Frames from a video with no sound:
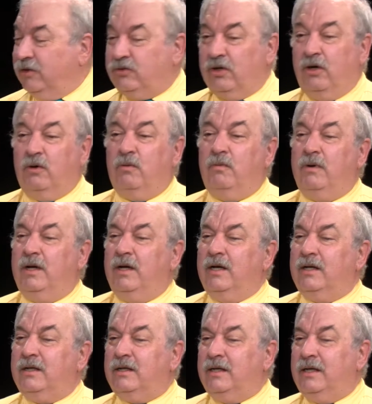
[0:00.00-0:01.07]
So,
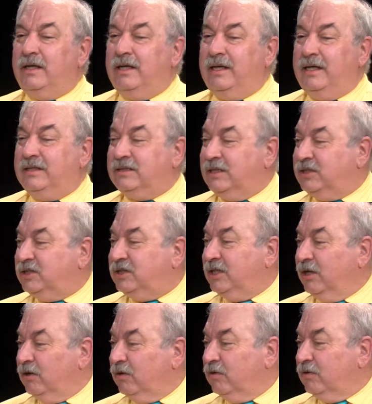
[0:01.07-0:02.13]
is it
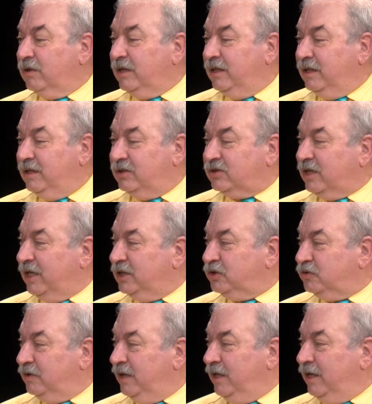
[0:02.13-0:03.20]
still in this
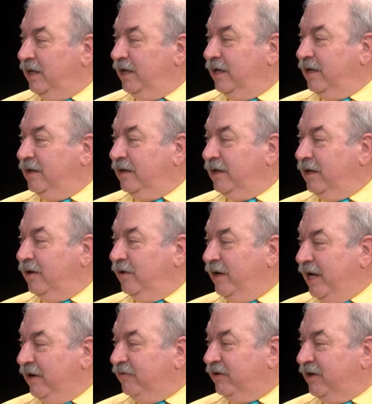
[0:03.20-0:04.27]
country?
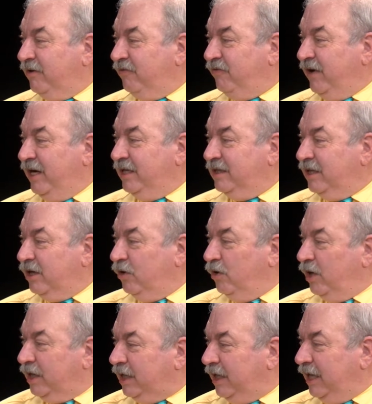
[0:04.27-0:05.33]
Having a fight and then a
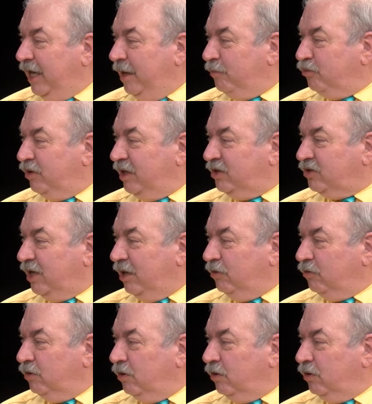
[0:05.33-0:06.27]
hockey game breaks out?